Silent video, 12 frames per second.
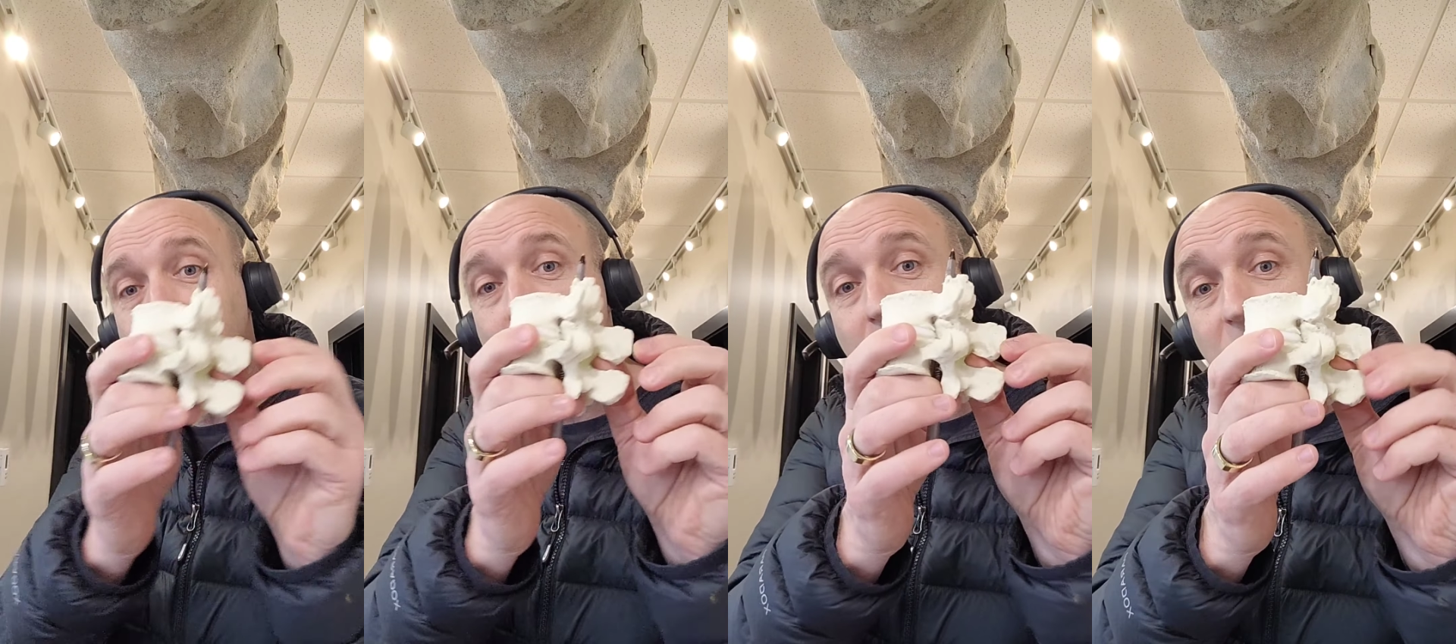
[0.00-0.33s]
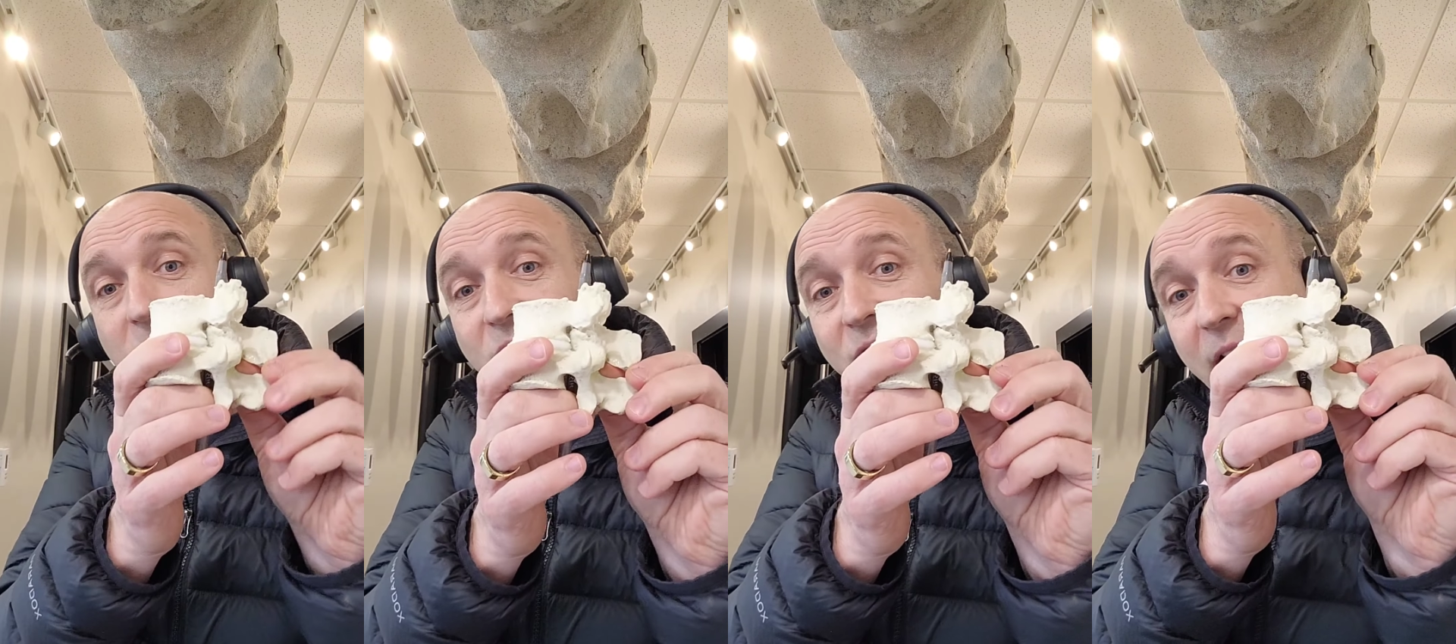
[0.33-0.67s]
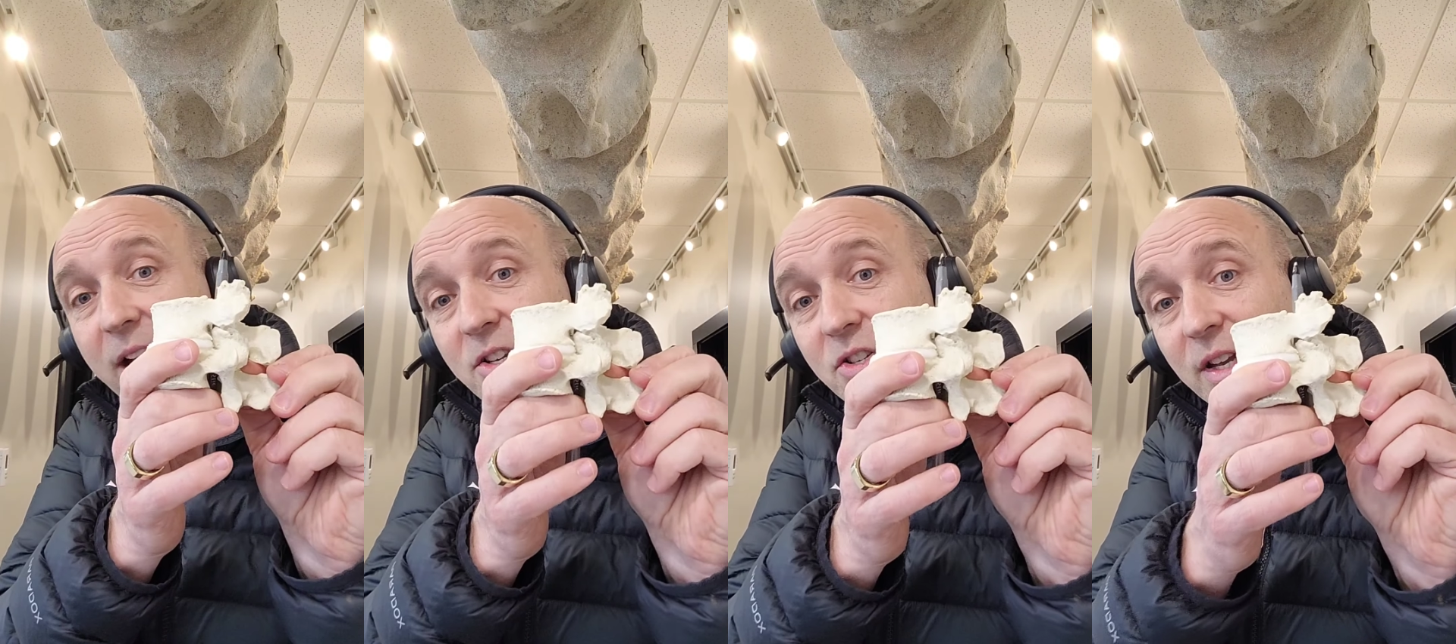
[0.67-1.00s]
creates
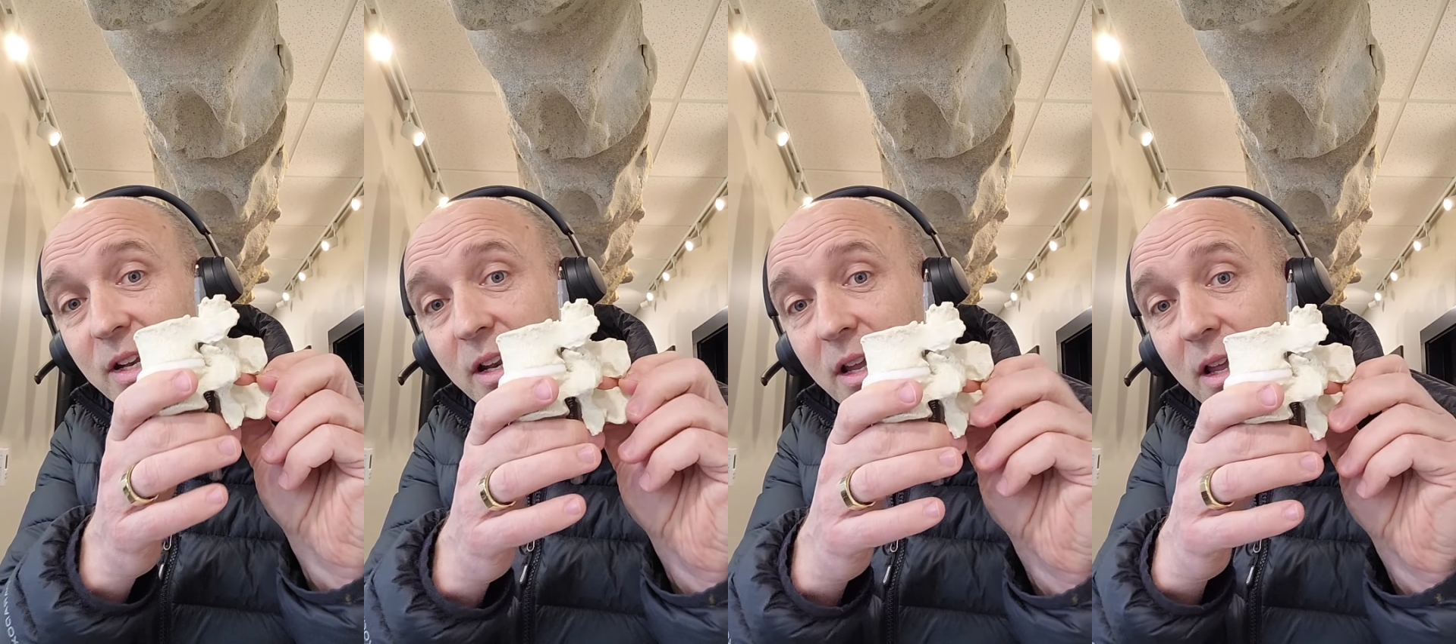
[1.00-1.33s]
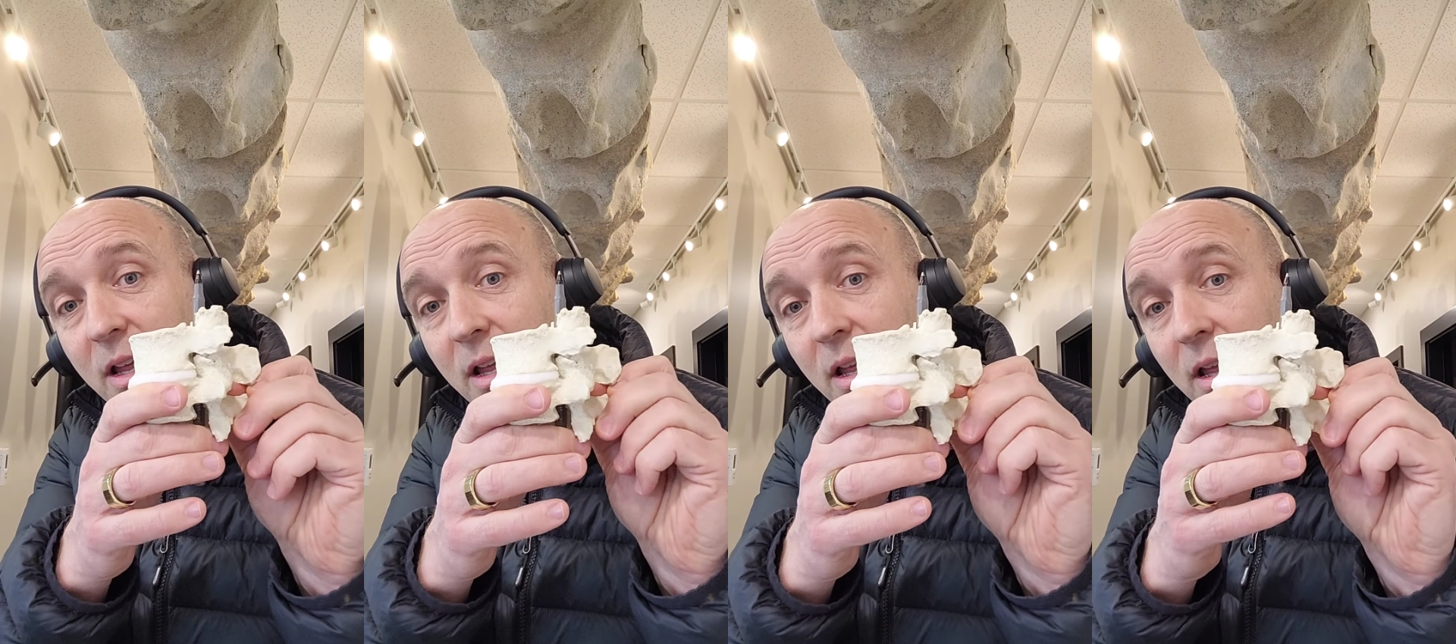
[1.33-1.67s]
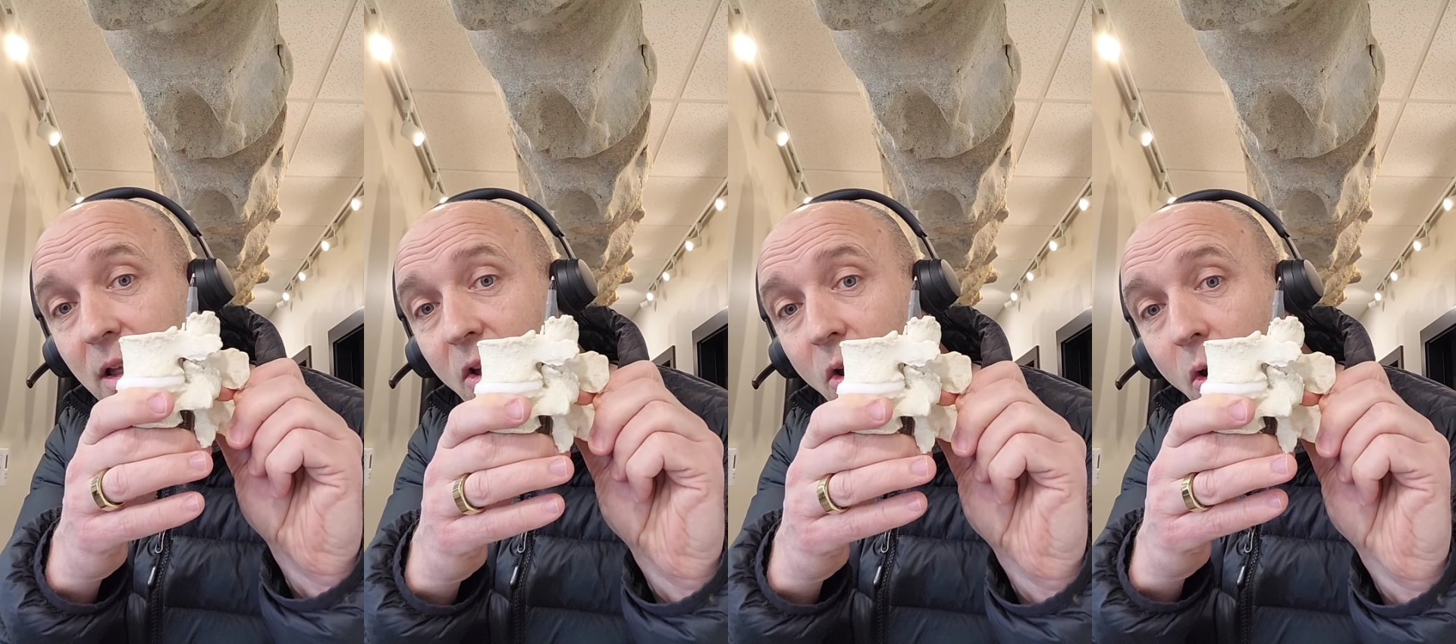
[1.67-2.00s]
flexion,
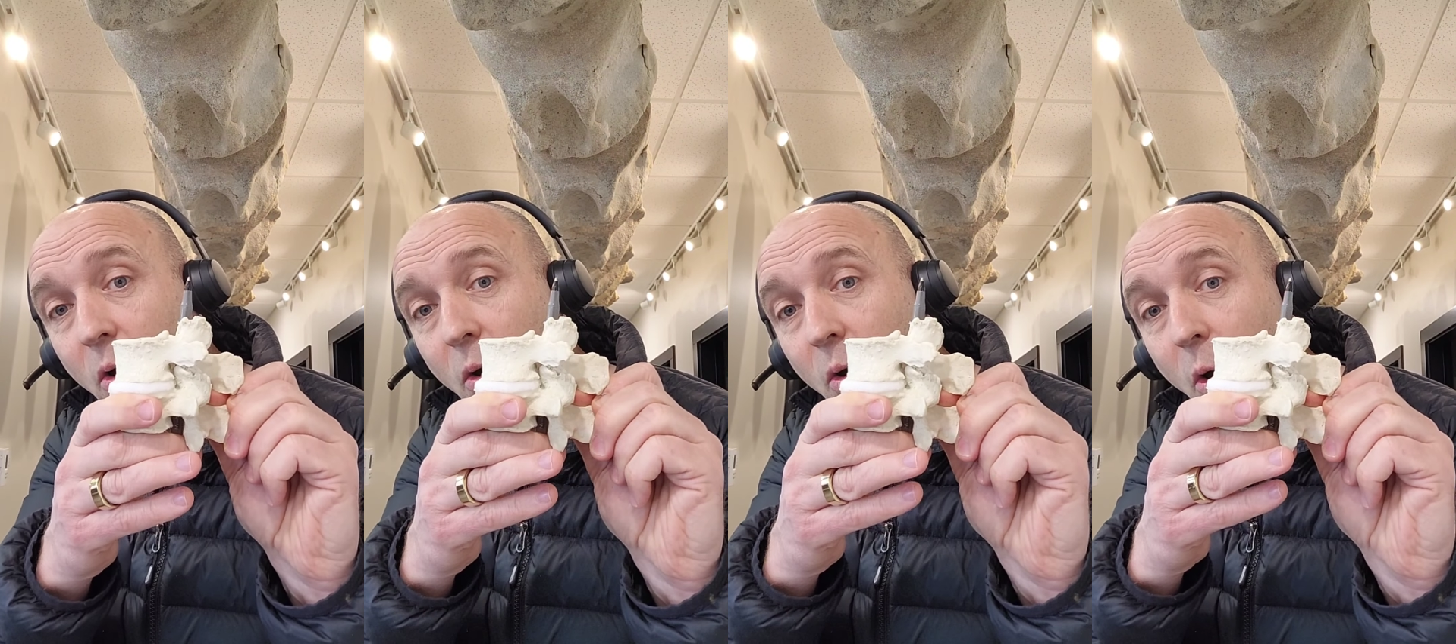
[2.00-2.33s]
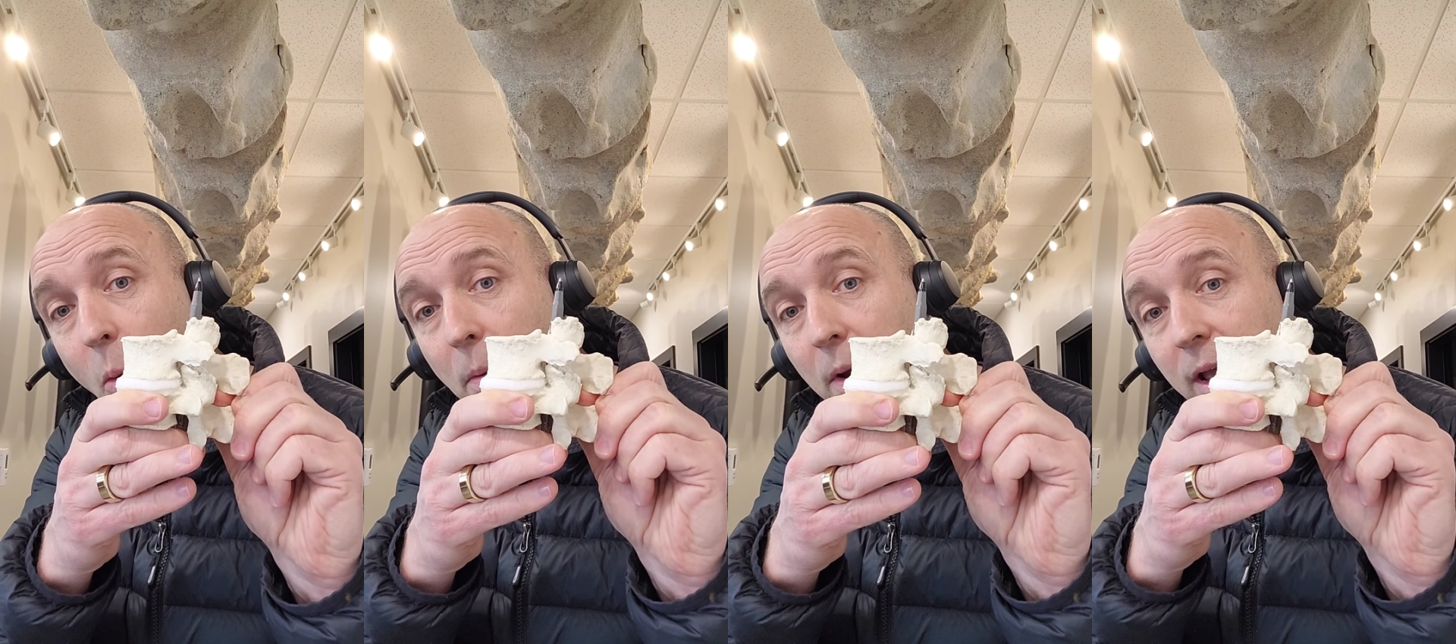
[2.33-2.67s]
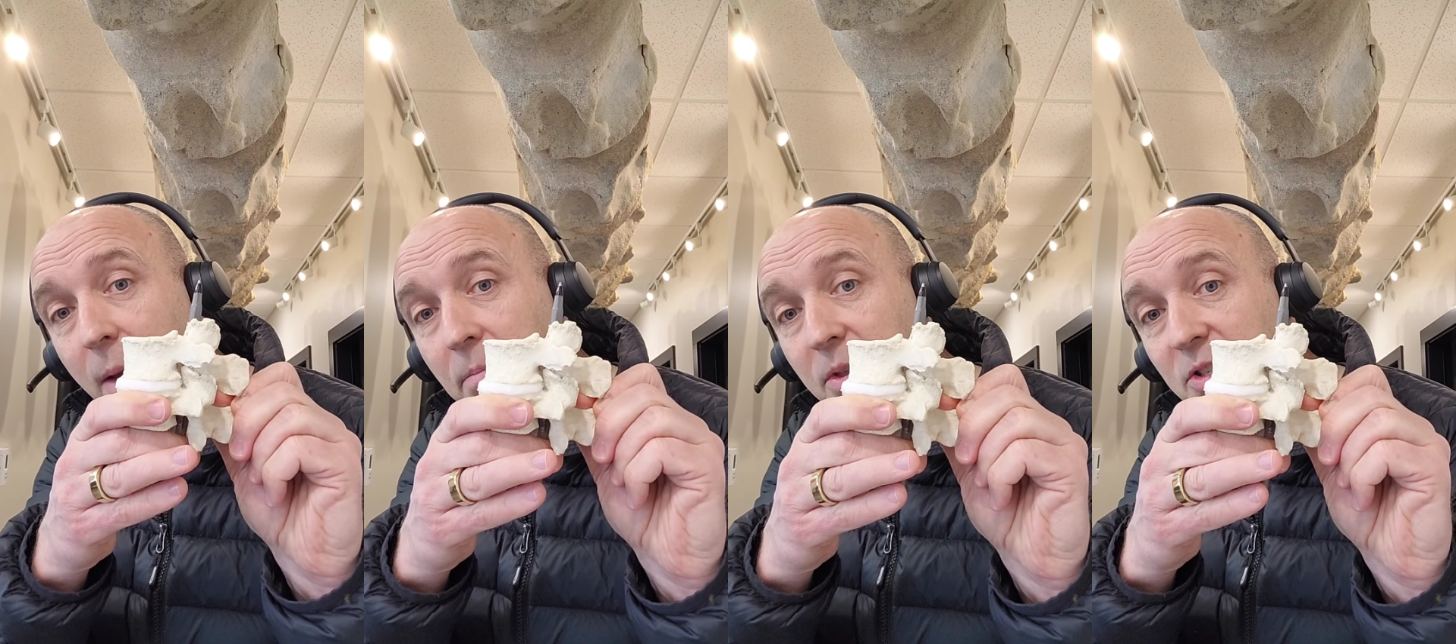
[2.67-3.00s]
opening
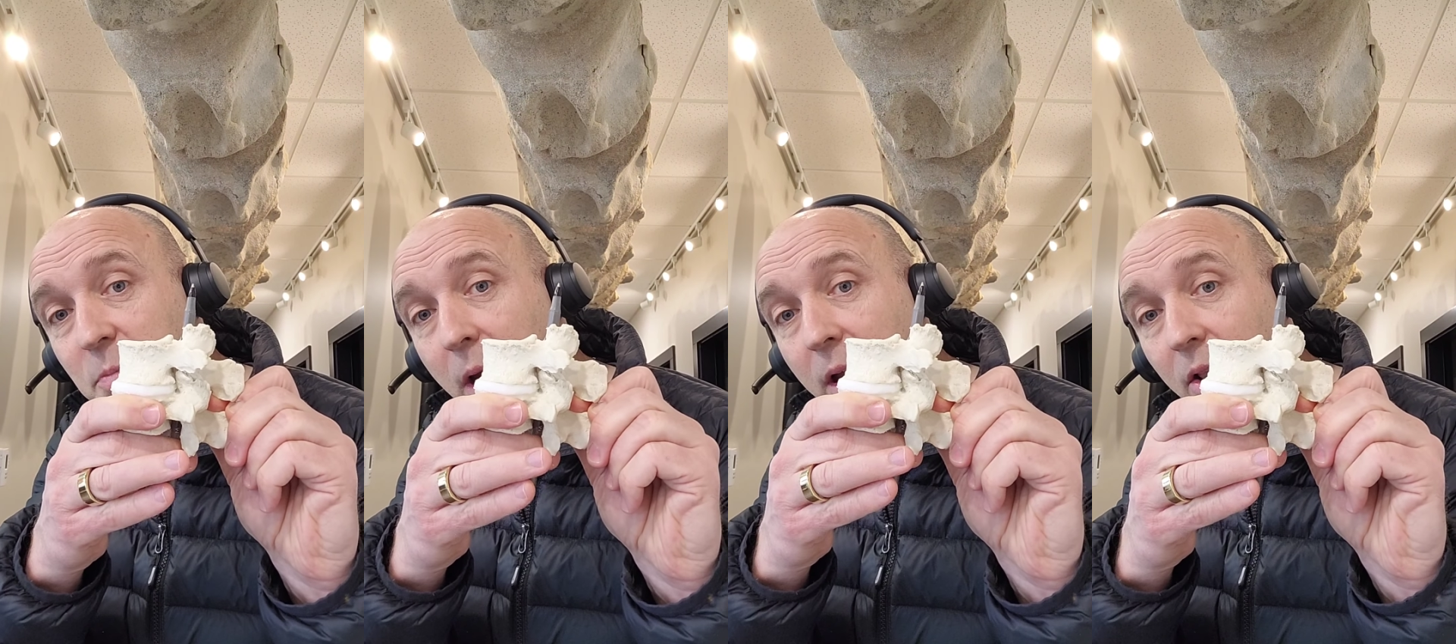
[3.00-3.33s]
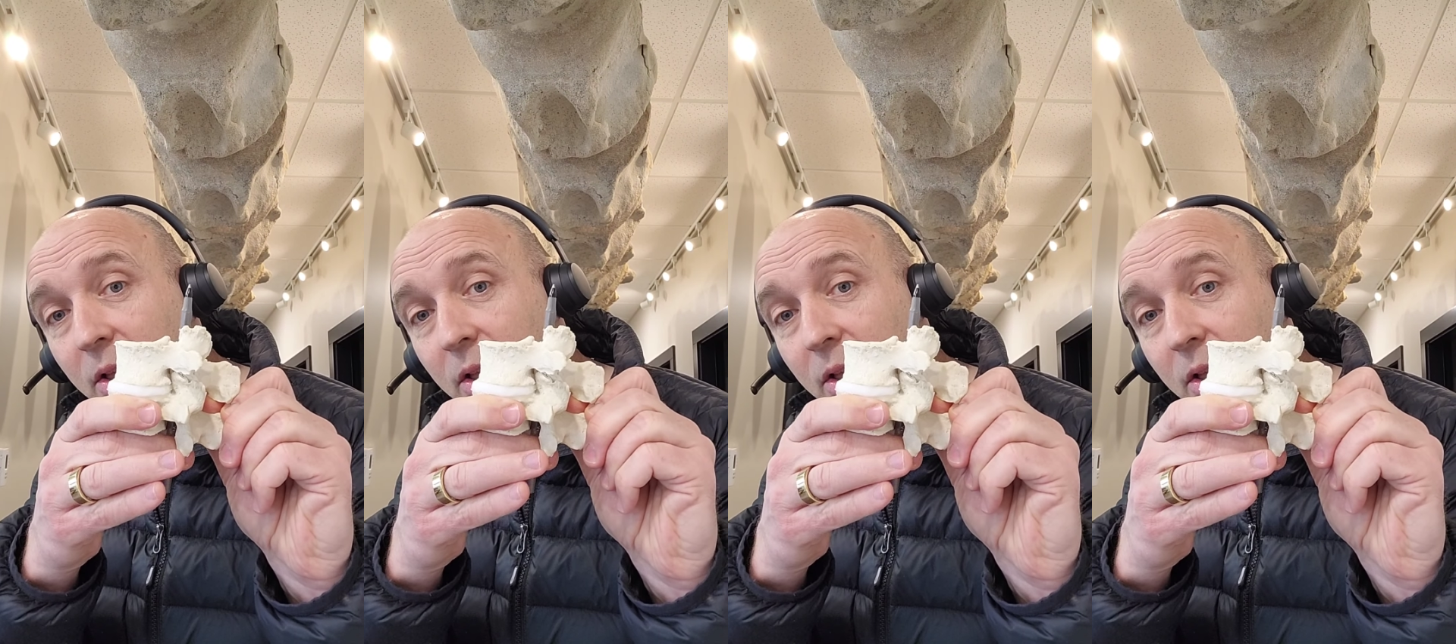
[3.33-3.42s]
up the spinal